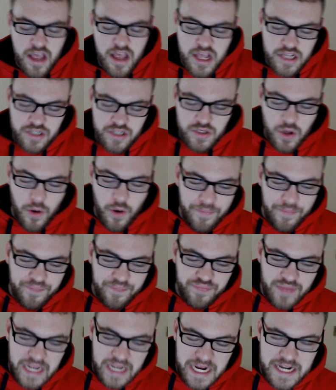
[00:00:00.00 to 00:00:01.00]
So
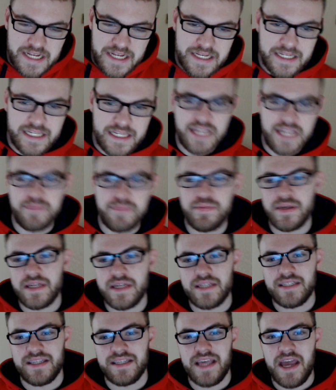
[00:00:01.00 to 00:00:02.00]

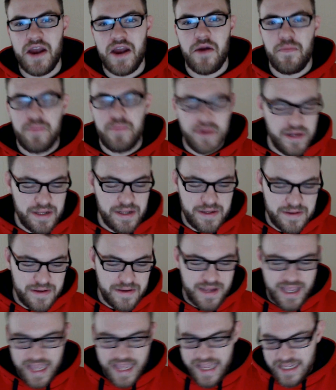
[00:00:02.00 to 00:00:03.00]
TP's there, but
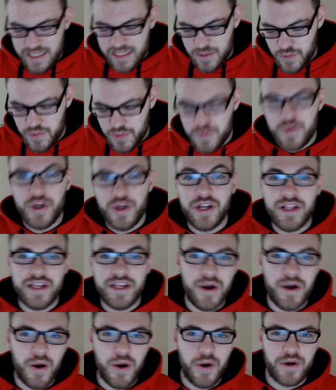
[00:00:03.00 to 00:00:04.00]
it's
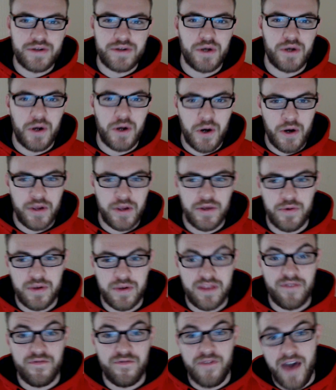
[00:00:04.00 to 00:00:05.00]
really hard to argue
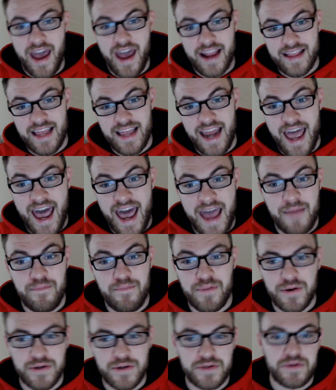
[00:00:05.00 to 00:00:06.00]
with the fact that I
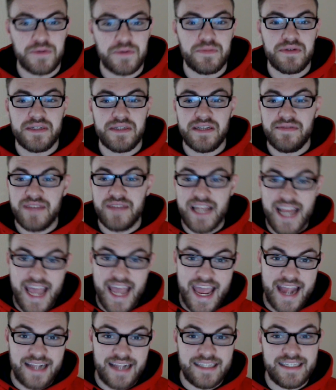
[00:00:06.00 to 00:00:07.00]
personally believe that
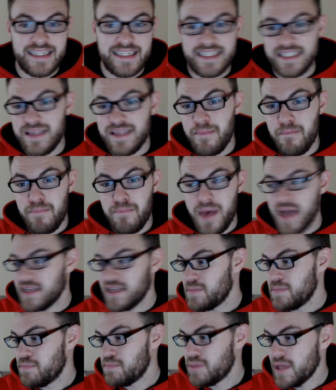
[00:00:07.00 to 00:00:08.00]
Aches is the
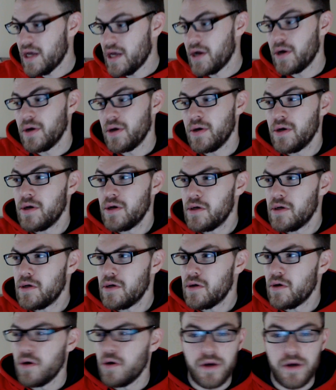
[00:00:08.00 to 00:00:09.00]
best player.
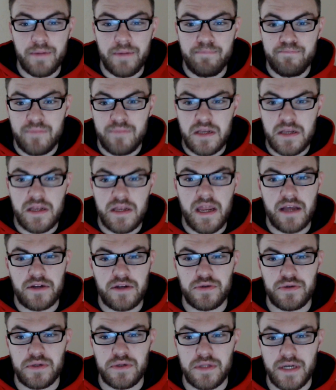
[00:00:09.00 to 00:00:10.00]
Hold on, I need
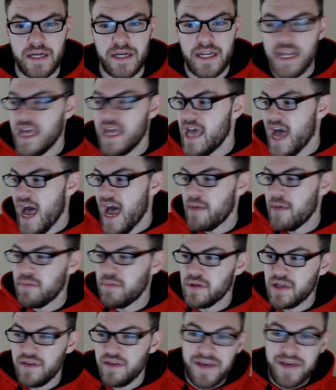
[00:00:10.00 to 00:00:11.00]
extra light. I
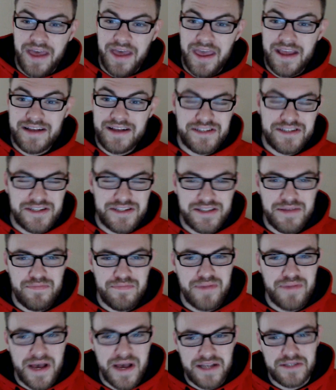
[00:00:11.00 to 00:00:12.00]
believe Aches is the
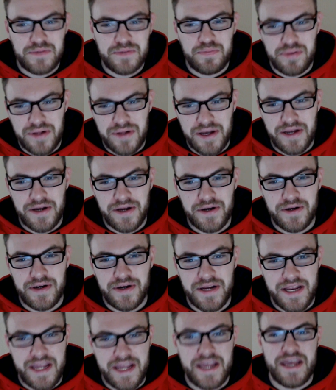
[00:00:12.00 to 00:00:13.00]
best
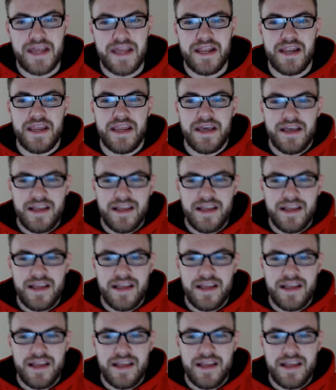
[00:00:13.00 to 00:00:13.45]
player in